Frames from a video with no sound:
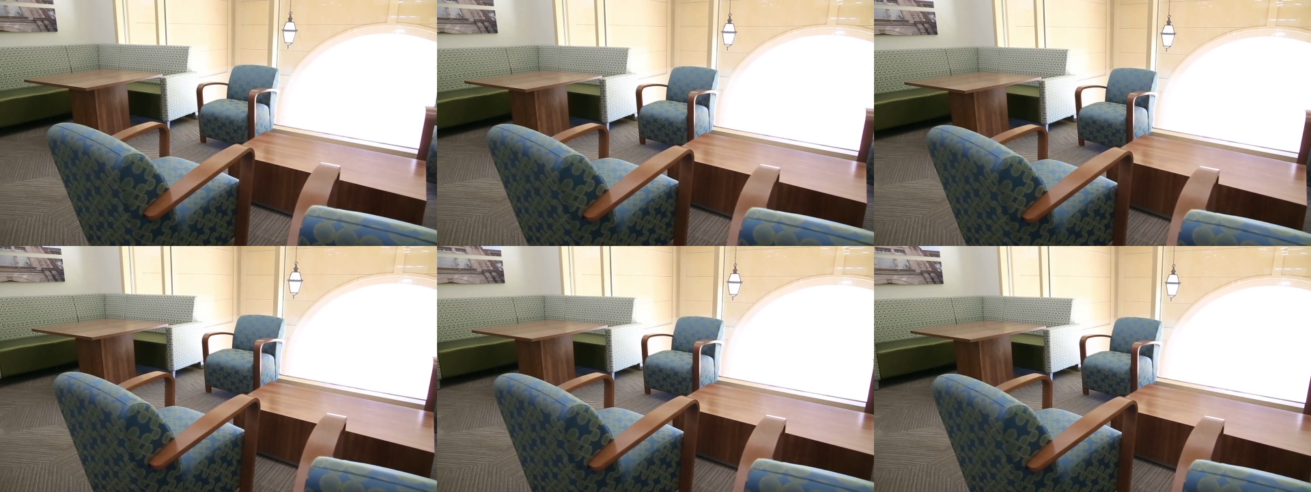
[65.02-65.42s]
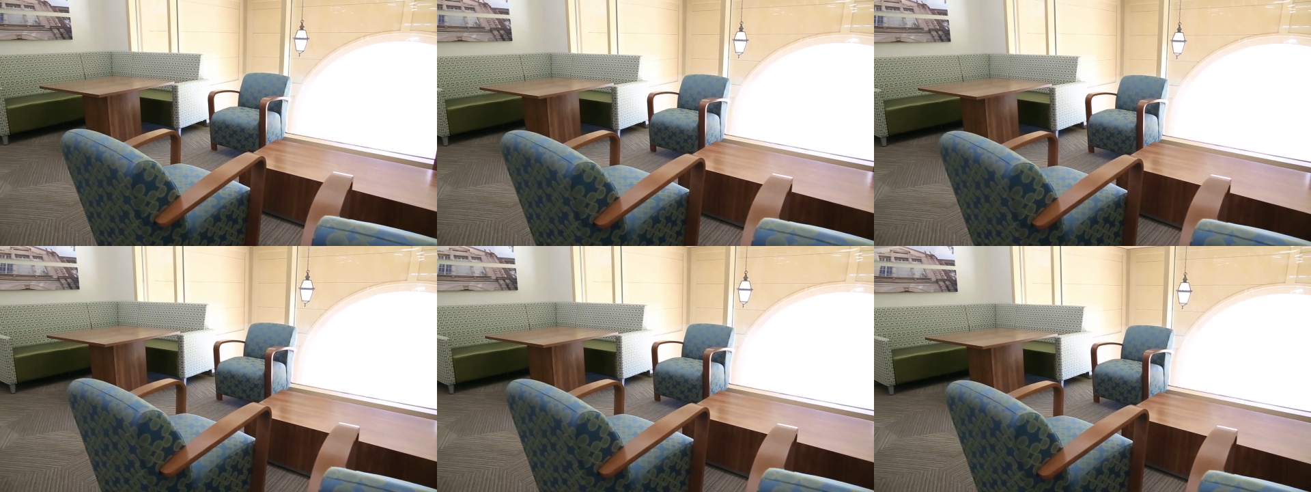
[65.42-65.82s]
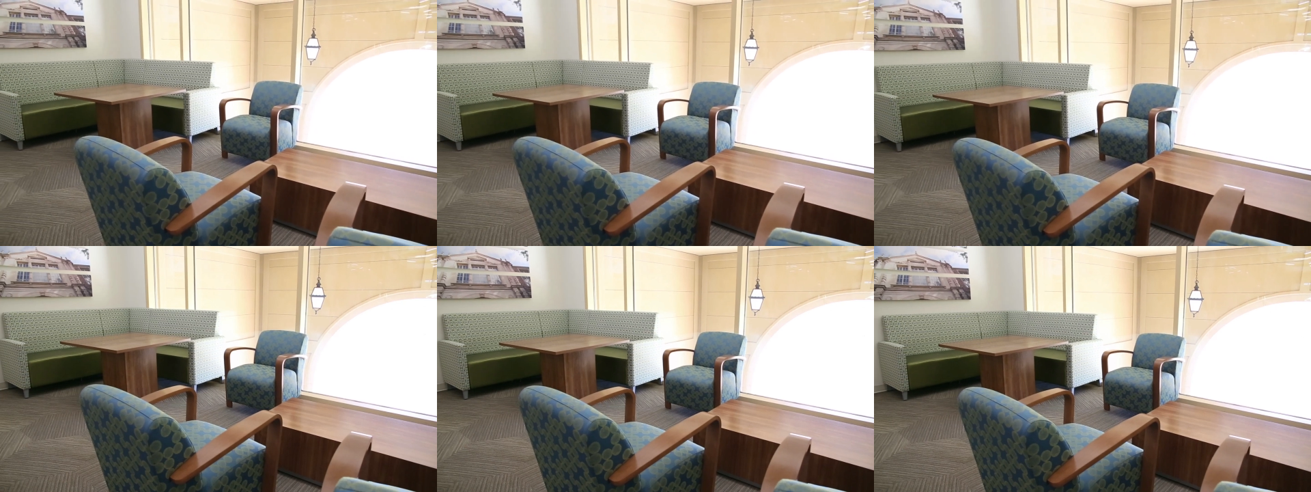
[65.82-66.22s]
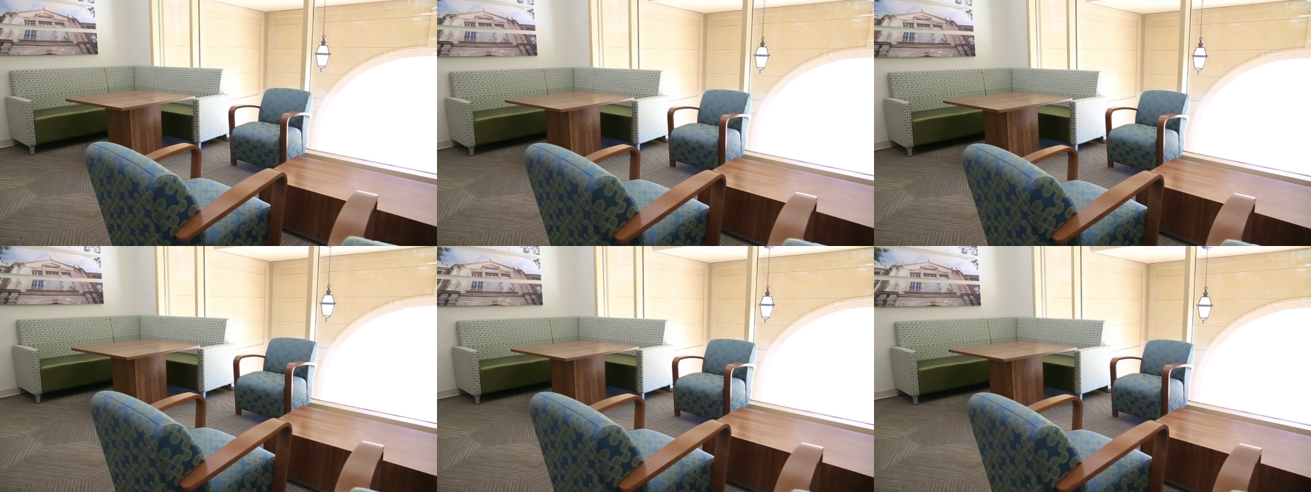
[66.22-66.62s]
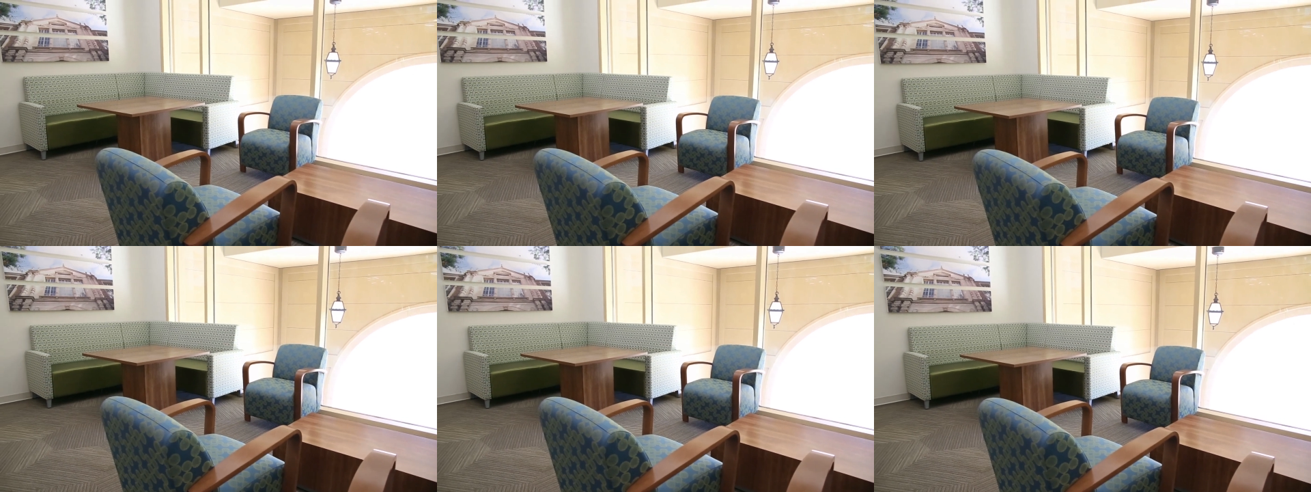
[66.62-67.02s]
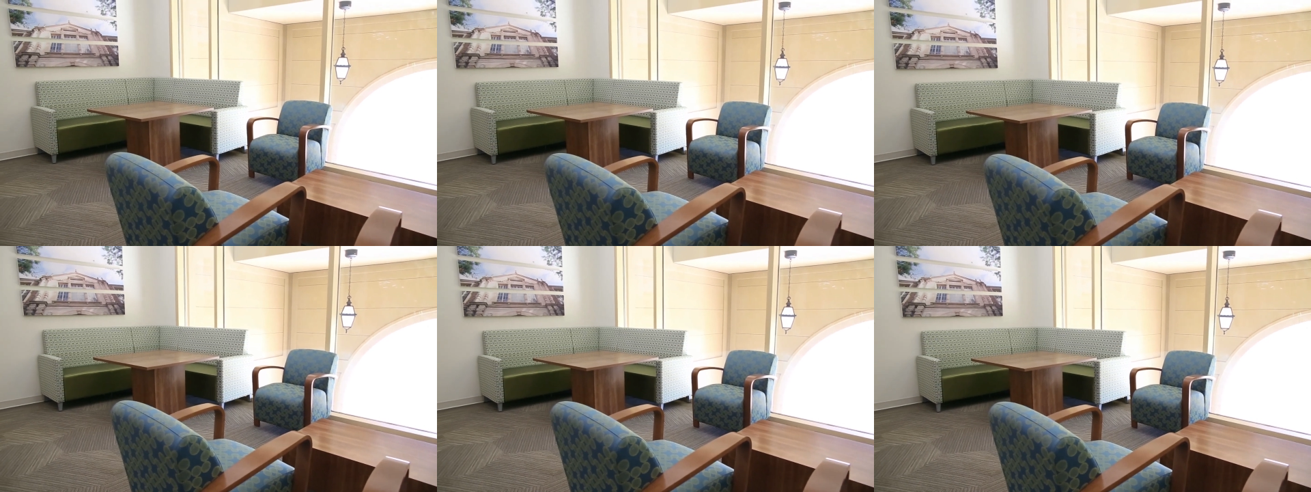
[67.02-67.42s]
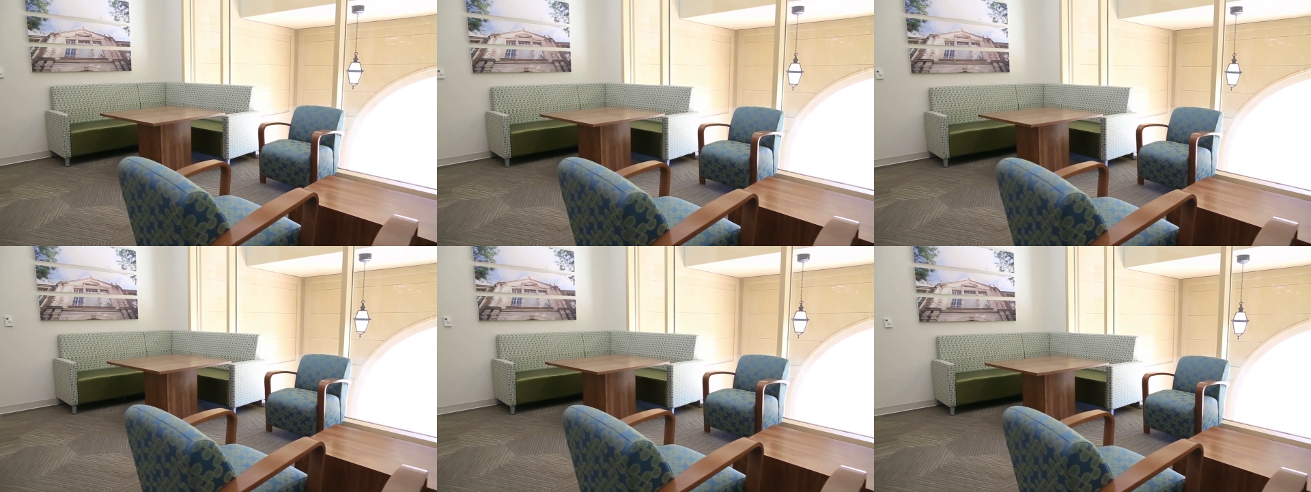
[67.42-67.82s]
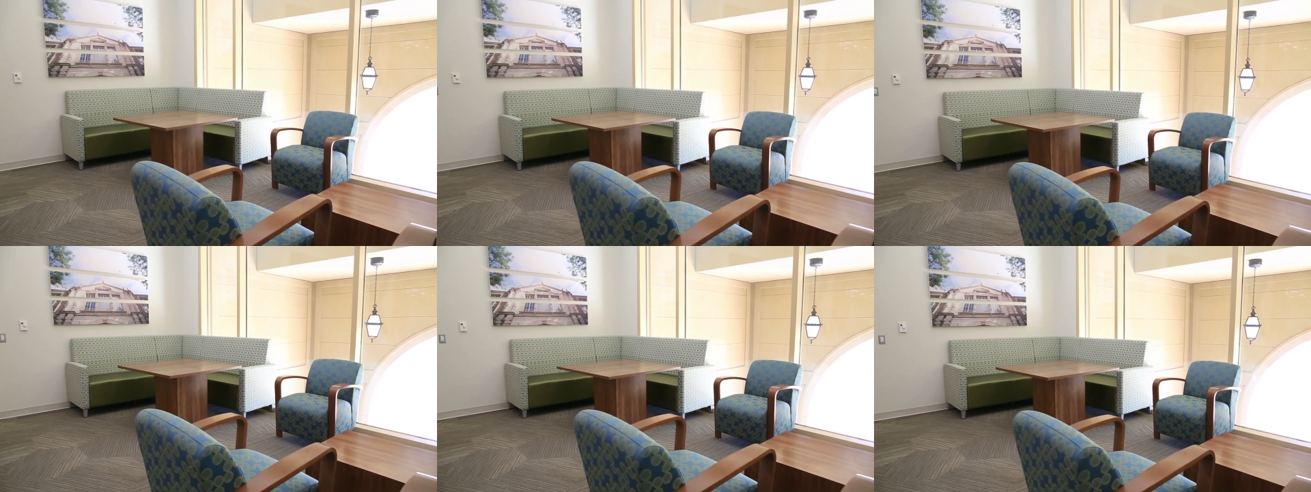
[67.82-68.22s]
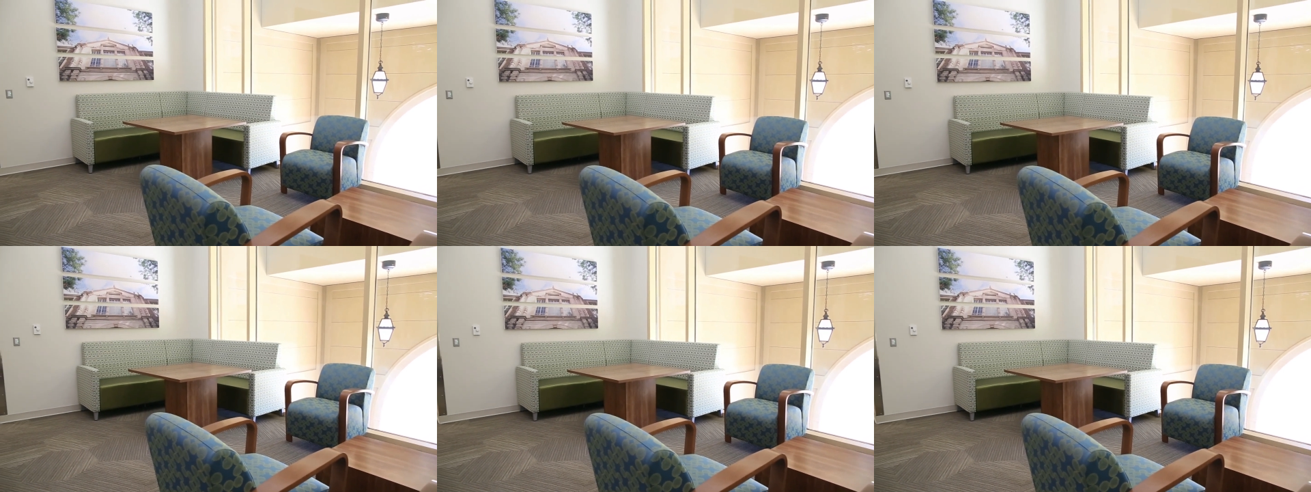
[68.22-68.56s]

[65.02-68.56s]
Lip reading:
[unreadable: no face in view]